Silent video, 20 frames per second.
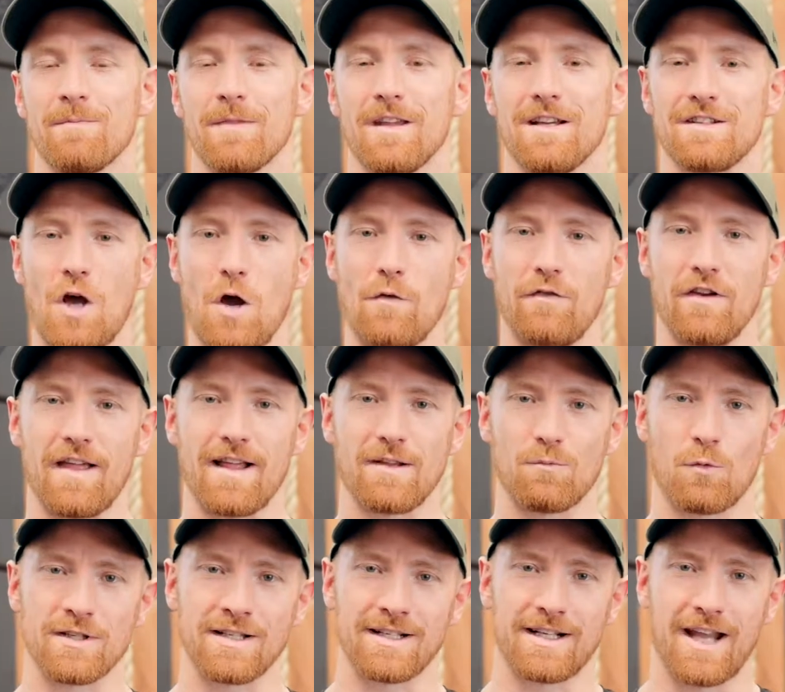So hopefully that
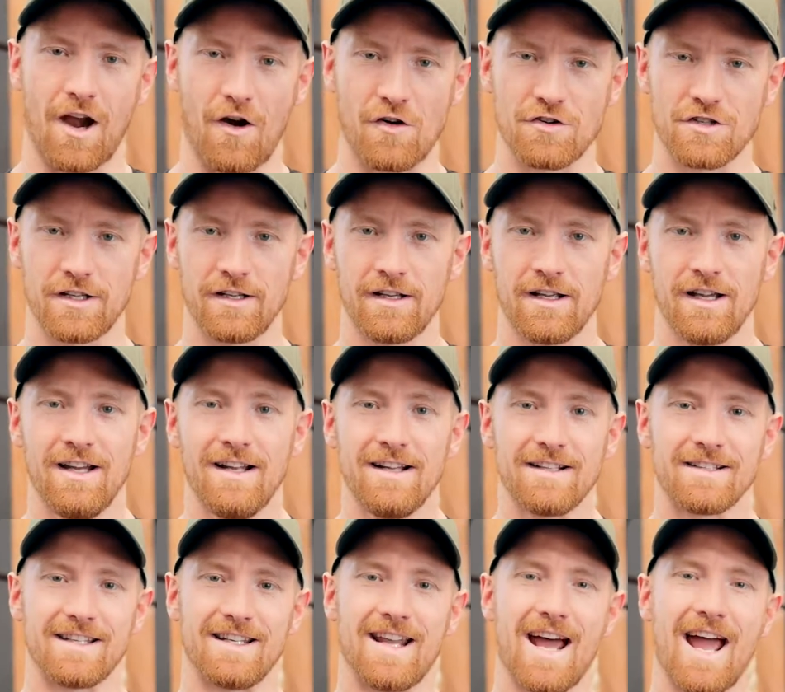was encouraging.
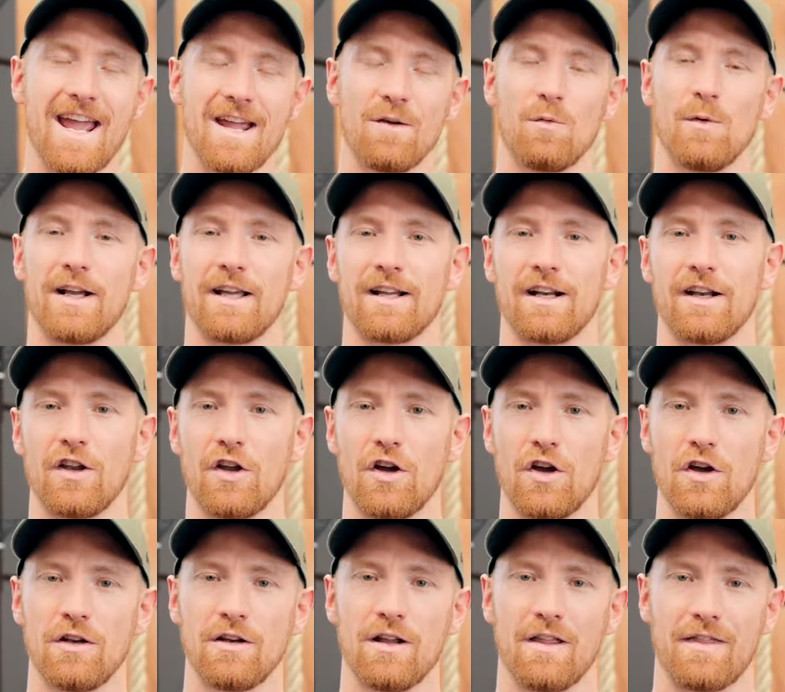Today we are going to
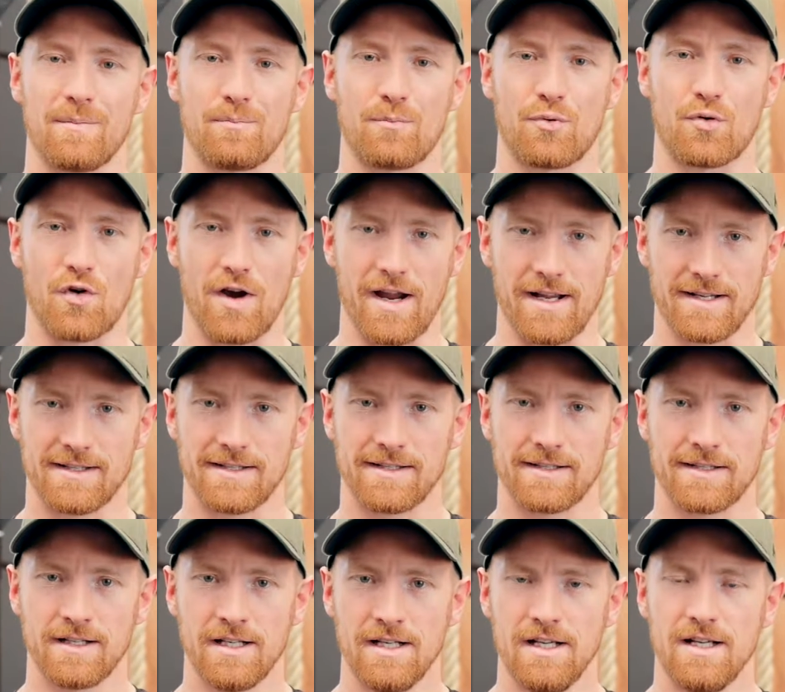learn the
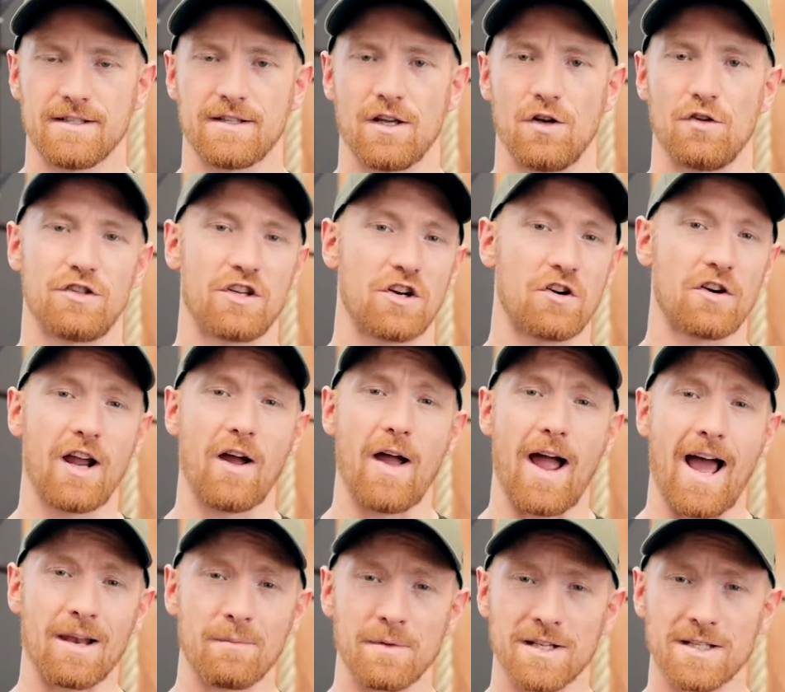press. So during our
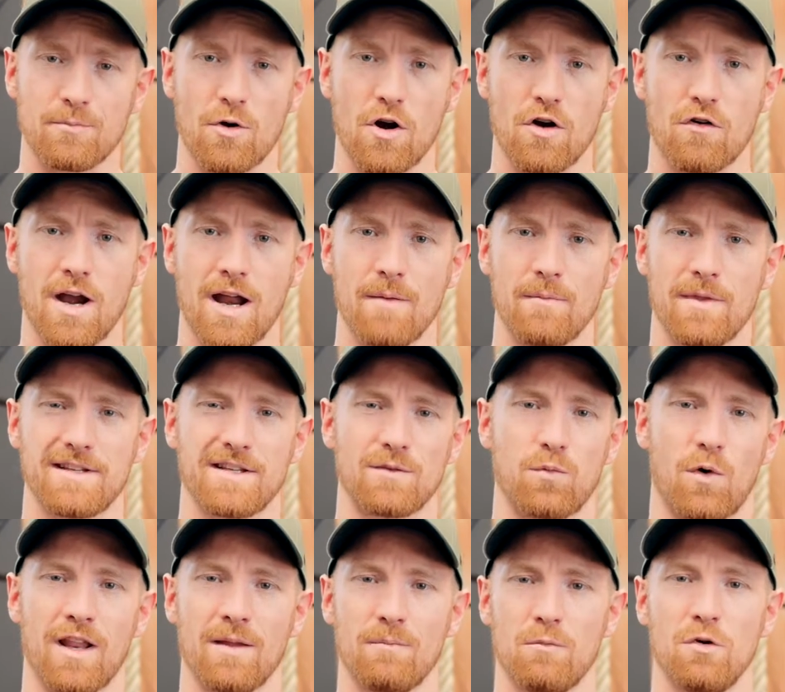Elements program, this is
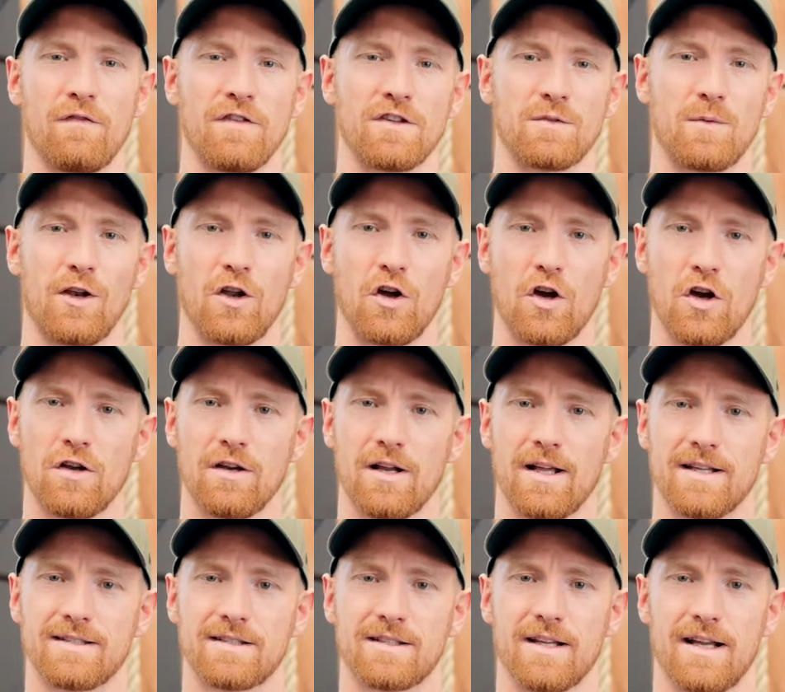one of the movements we learn.
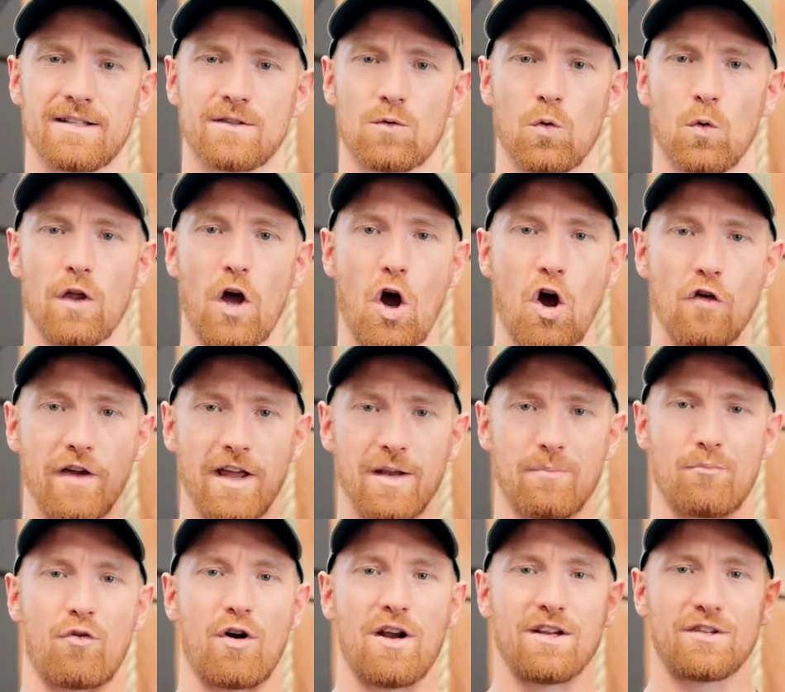It's called the
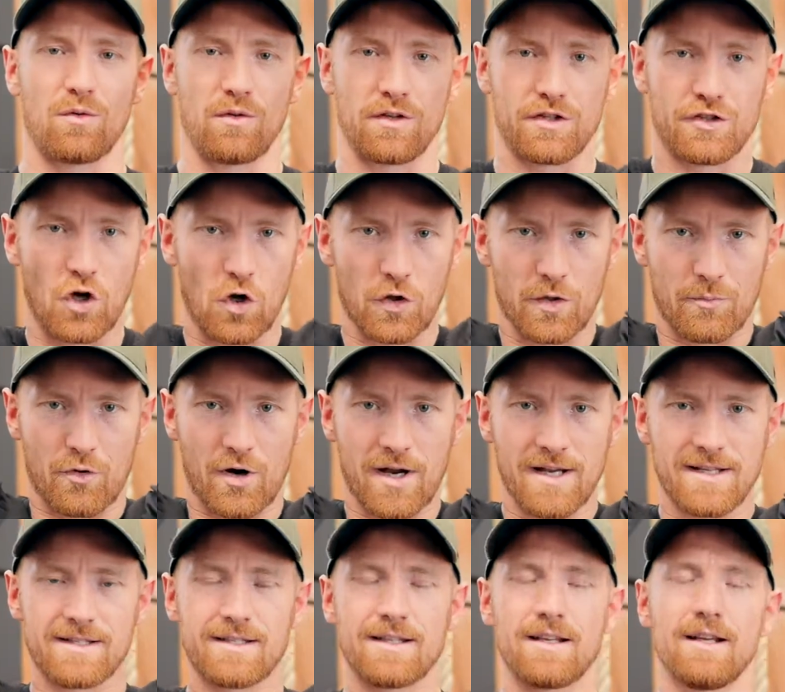overhead press or the shoulder
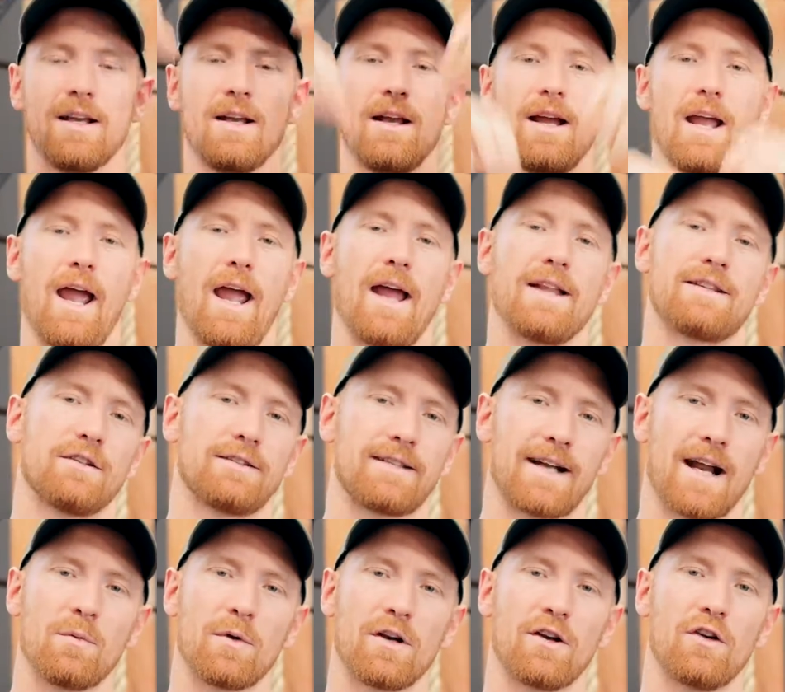press. And so today
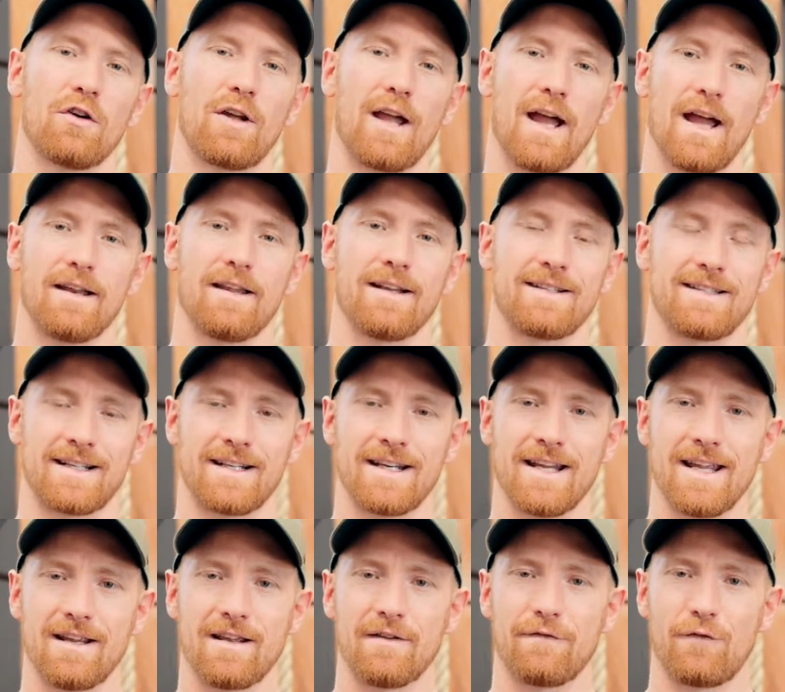we're going to look at the
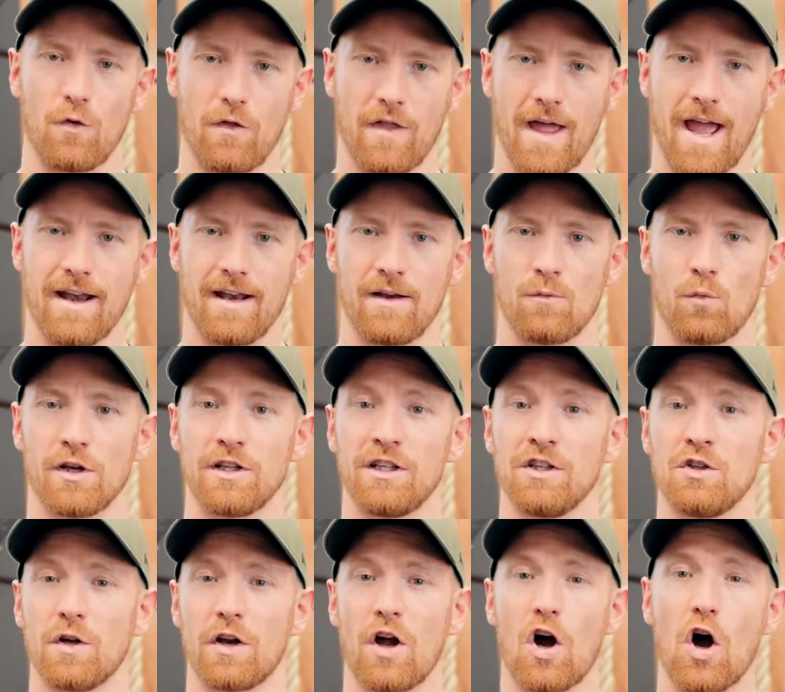technique for that and what you can
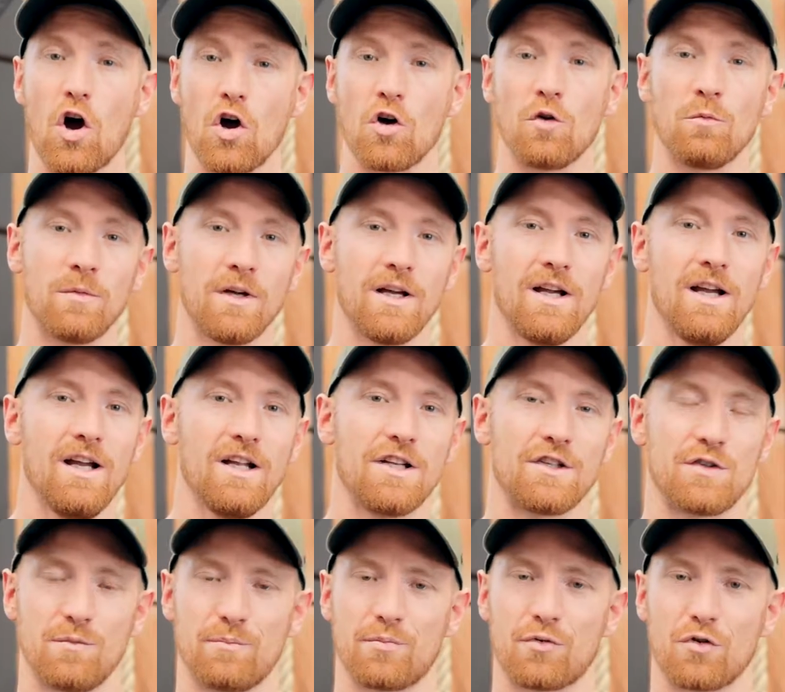do at home
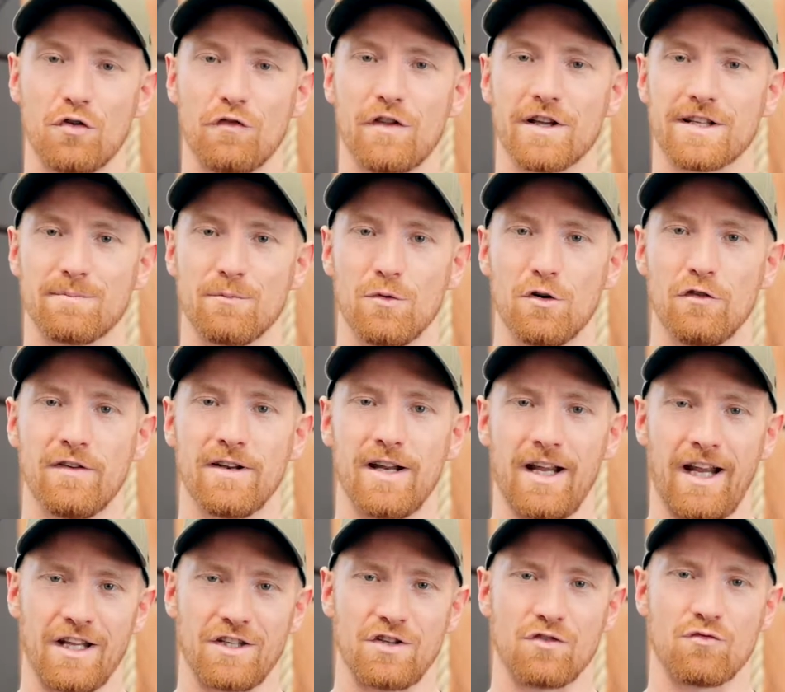to improve this movement and
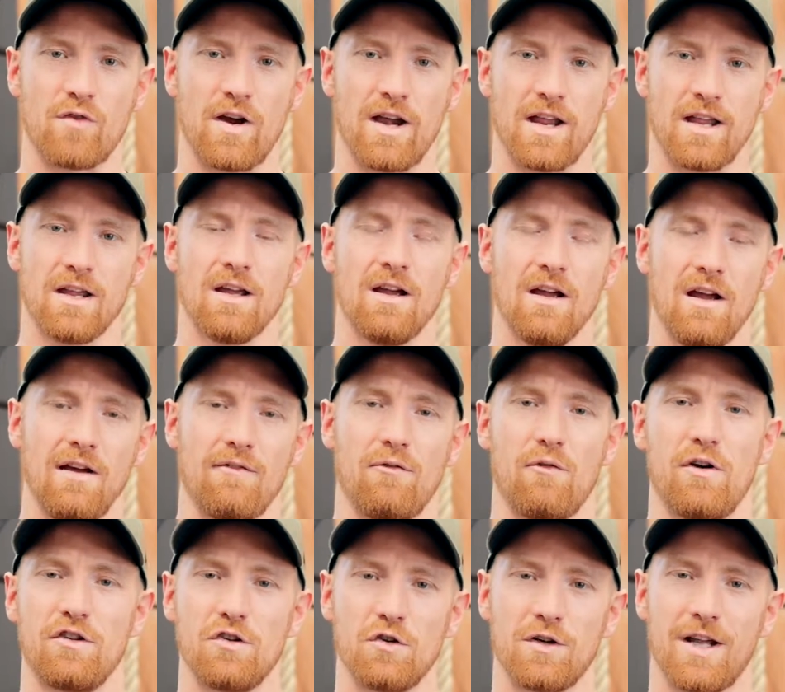get you ready for
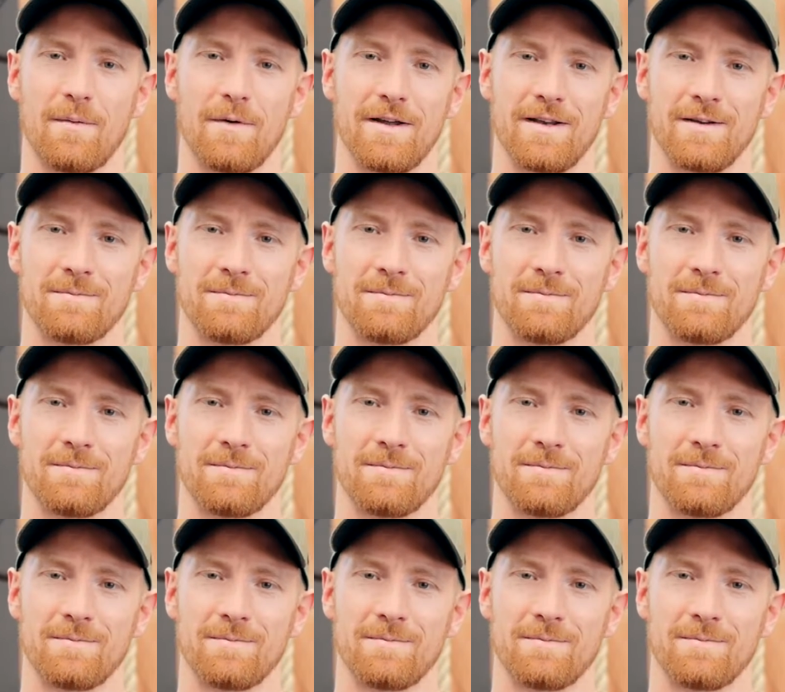when you do come in.